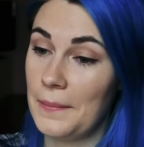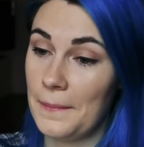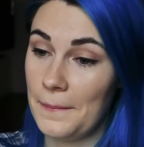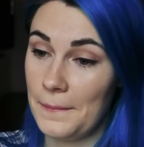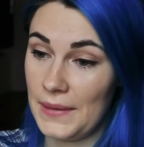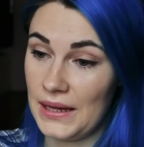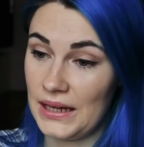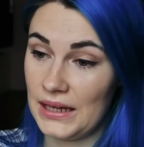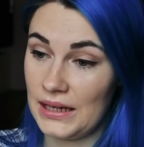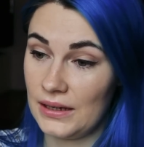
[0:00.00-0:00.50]

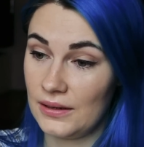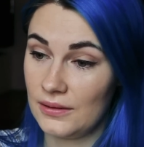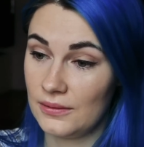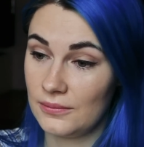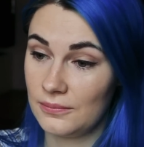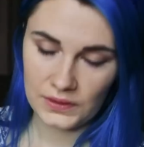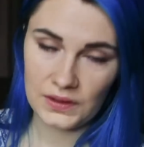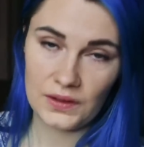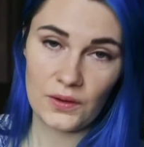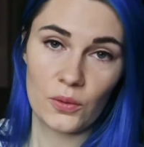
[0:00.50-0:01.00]
Me.
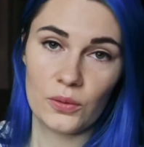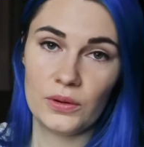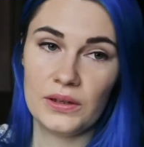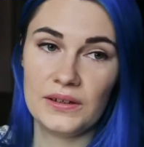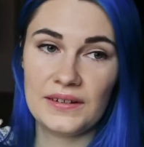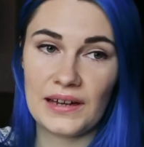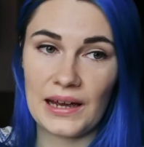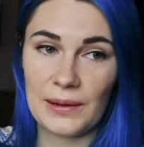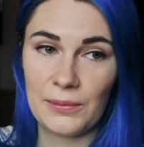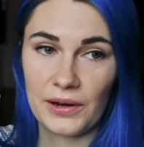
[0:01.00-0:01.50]
The
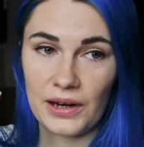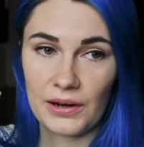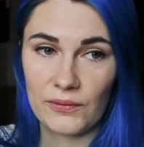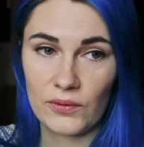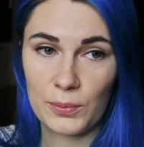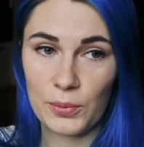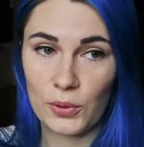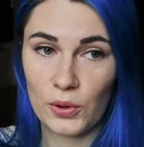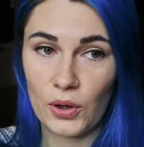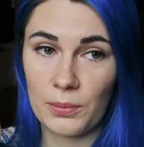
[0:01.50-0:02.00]
only time I
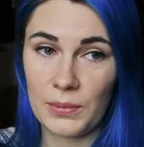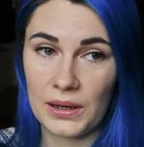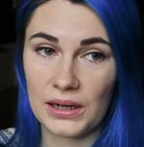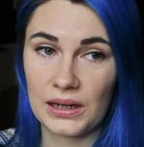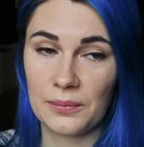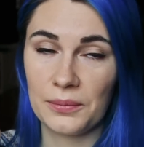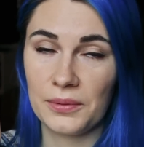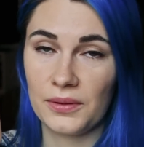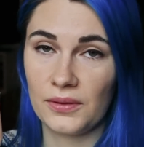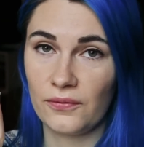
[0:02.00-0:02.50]
ever put on
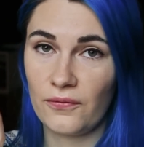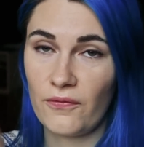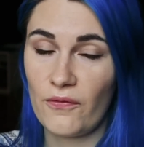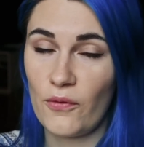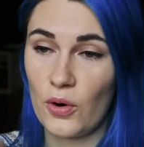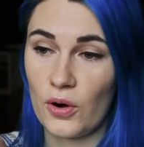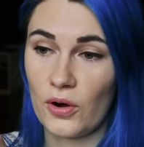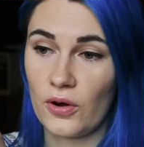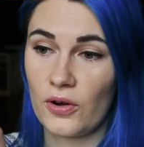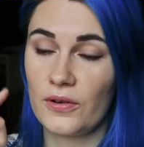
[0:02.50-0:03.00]
makeup is
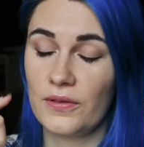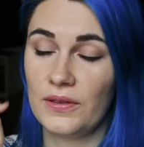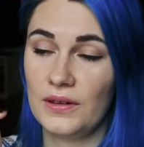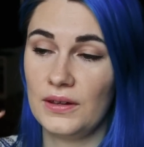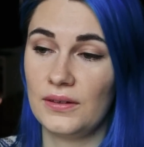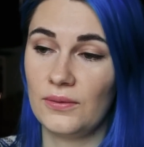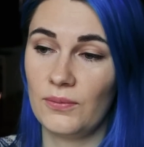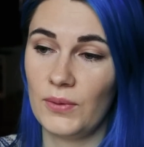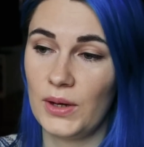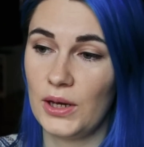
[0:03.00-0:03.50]
for
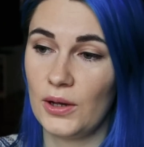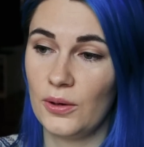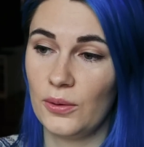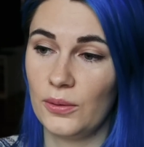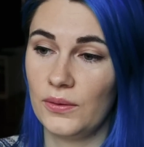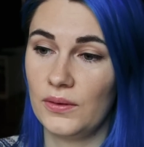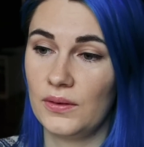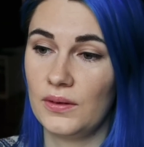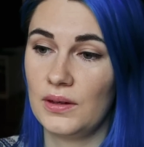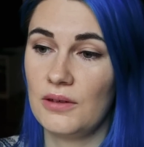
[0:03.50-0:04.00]
these
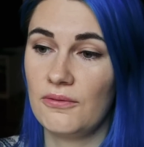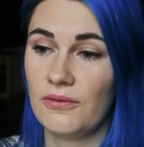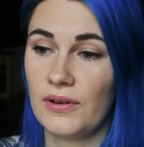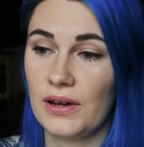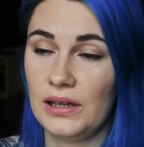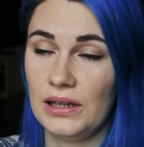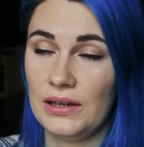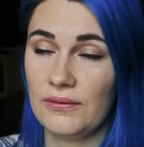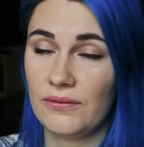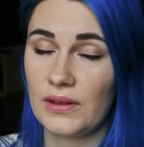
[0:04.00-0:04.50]
videos. If
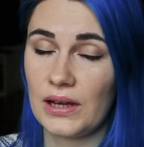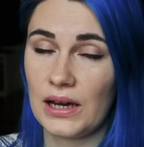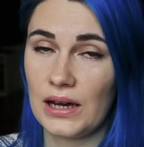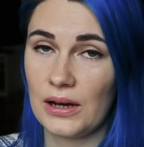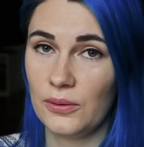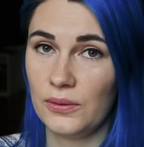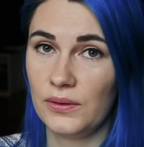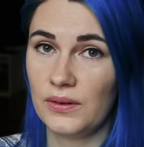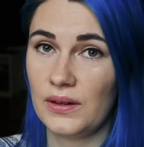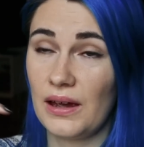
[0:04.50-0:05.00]
I leave the
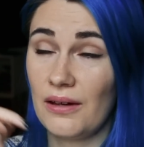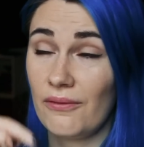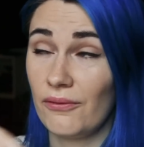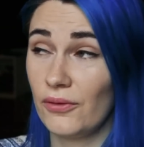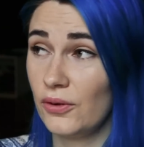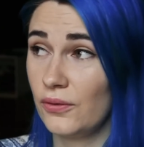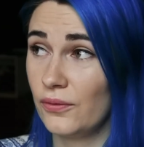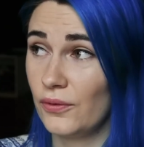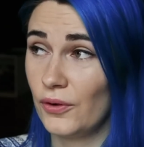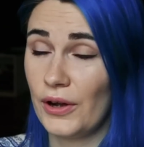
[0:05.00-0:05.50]
house
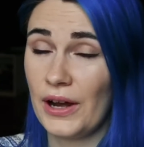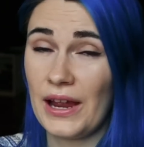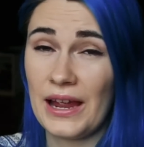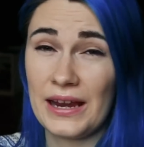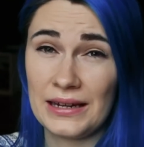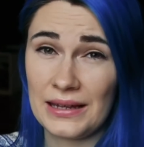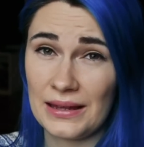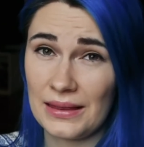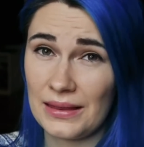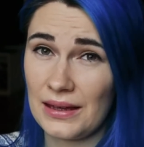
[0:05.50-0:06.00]
ever for
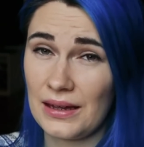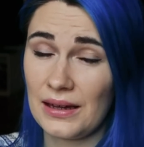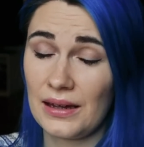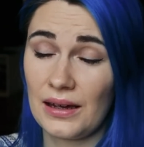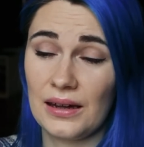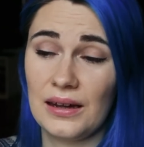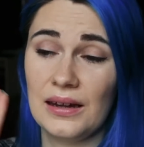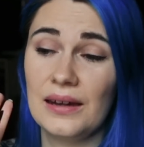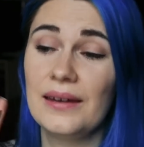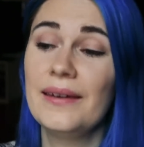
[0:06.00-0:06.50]
anything,
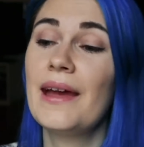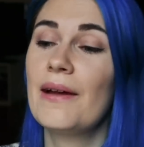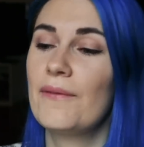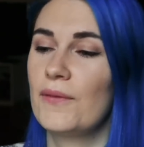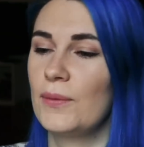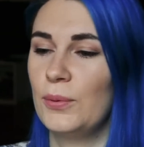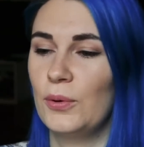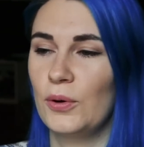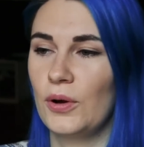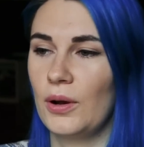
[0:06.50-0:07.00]
I
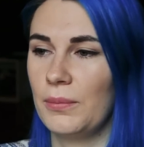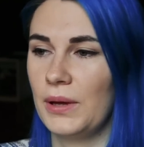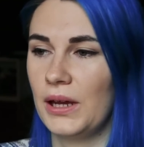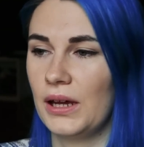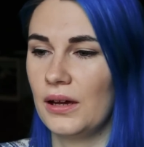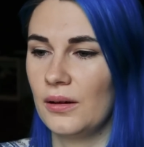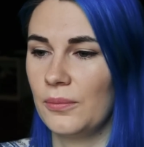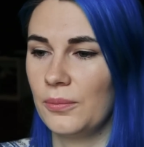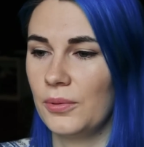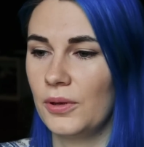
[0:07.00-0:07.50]
never put on
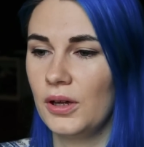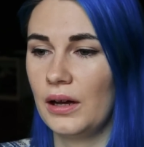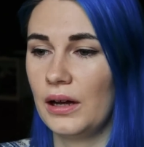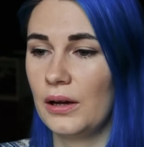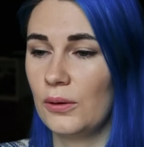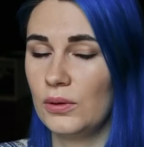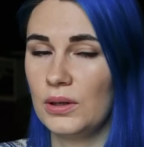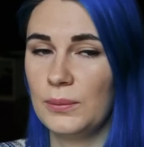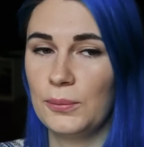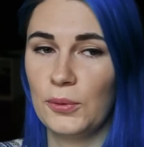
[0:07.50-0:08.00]
makeup.
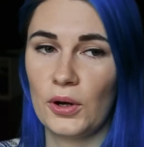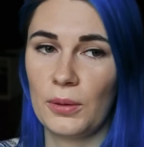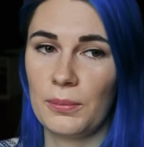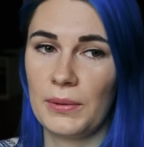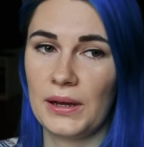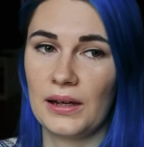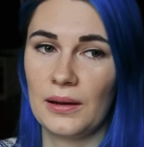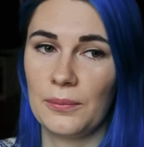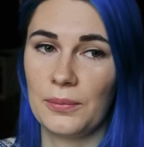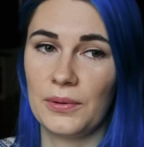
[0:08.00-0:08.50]
I only put on
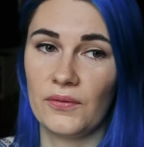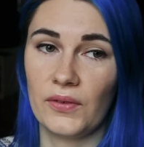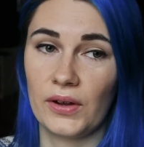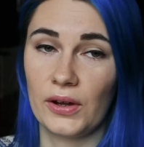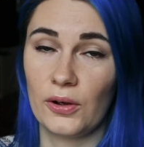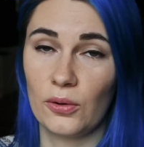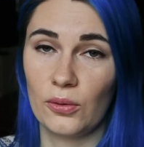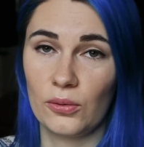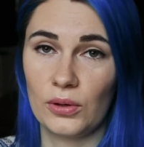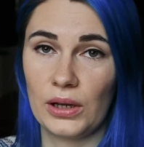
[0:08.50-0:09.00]
makeup if I
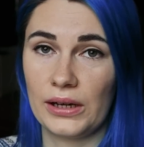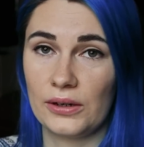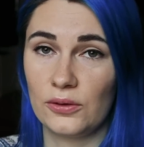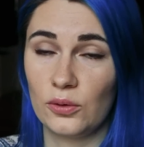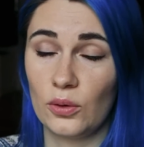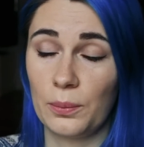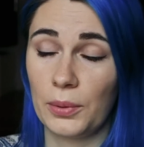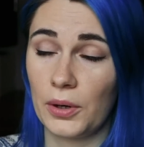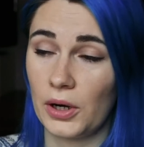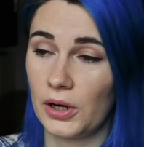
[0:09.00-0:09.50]
go like
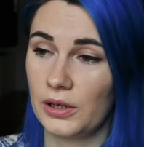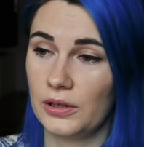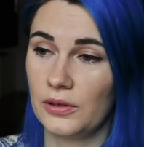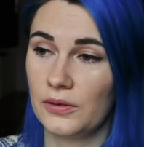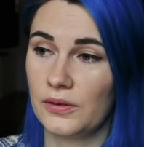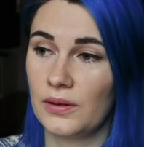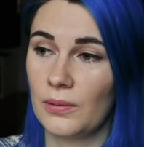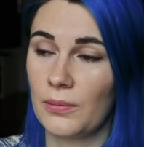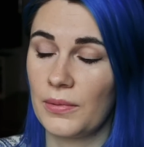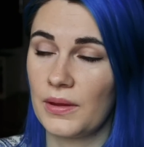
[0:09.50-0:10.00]
to a party
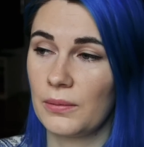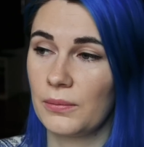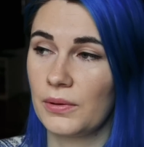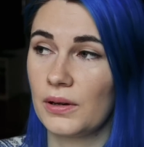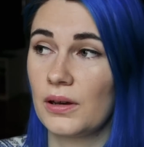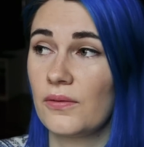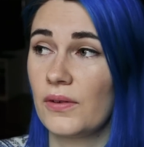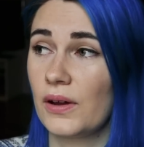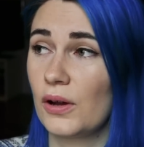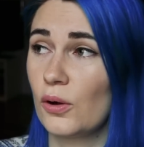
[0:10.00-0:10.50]
or something.
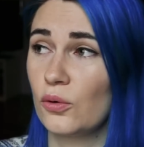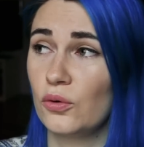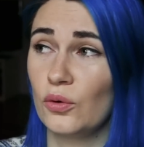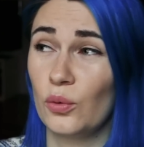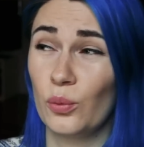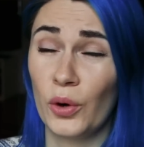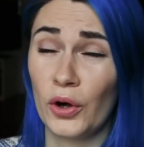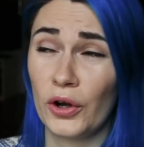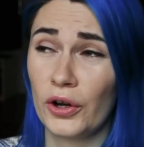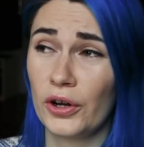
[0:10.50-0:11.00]
But if I go
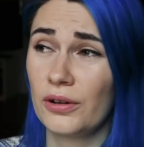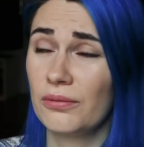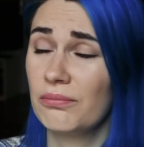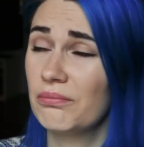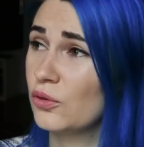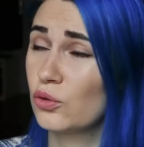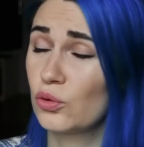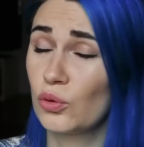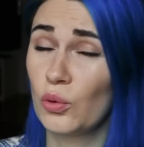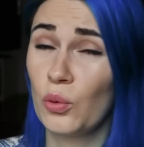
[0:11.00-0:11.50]
to work,
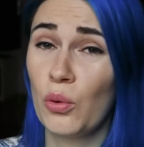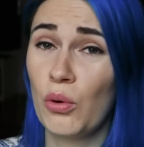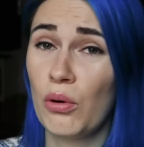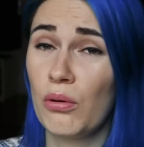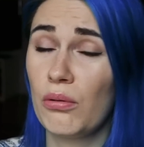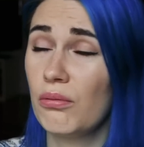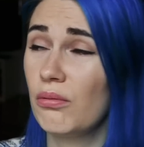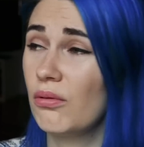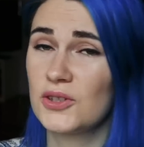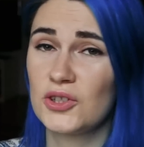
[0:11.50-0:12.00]

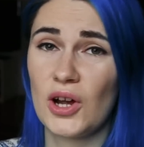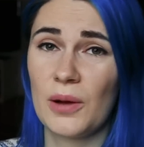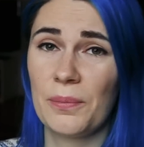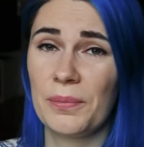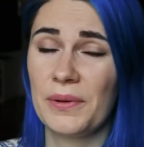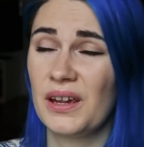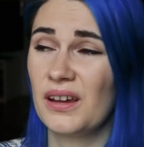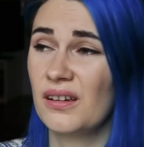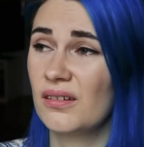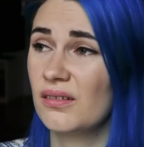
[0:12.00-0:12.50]
school,
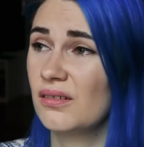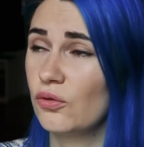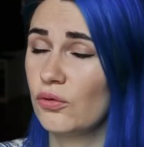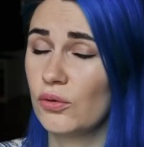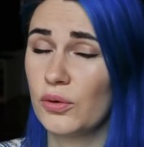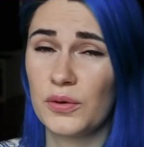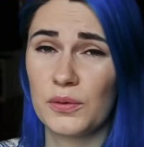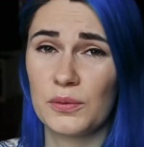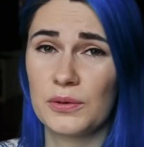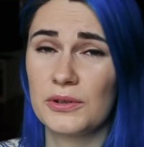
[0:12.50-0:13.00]
shopping,
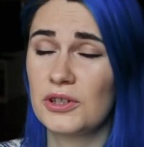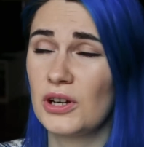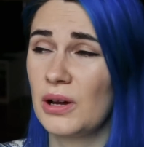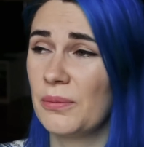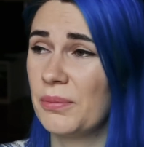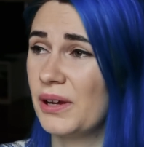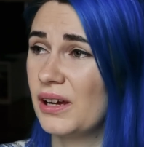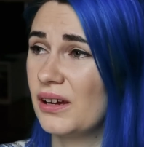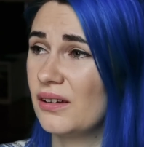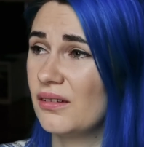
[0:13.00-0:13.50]
grocery
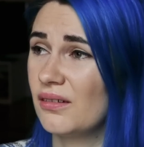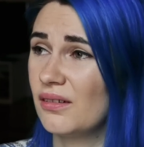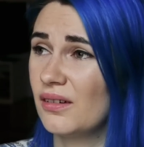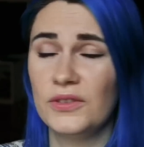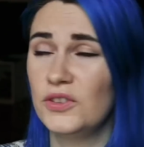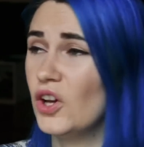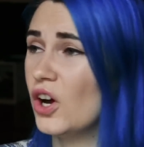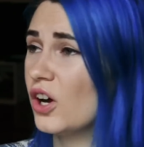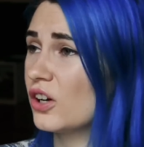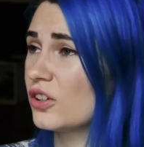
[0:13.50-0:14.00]
shopping,
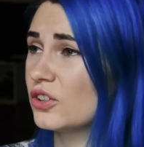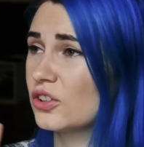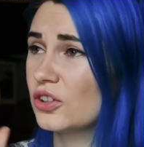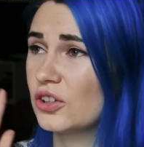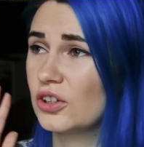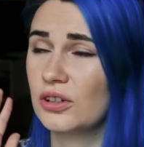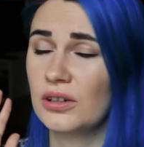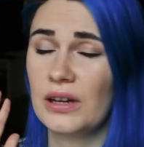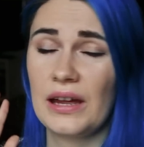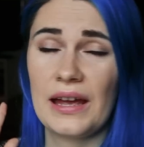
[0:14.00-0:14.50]

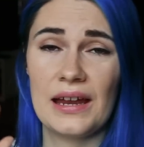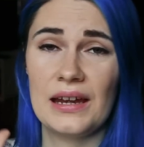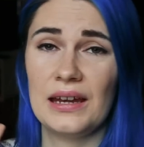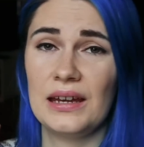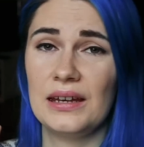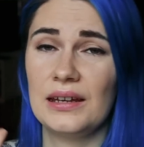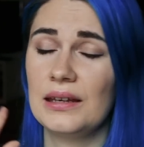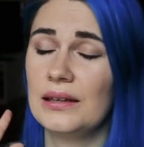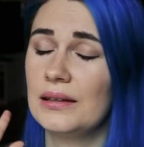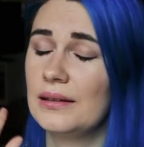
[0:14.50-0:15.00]
doctor,
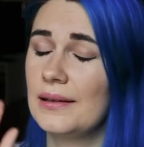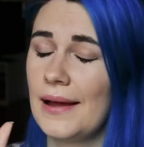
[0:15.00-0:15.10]
any...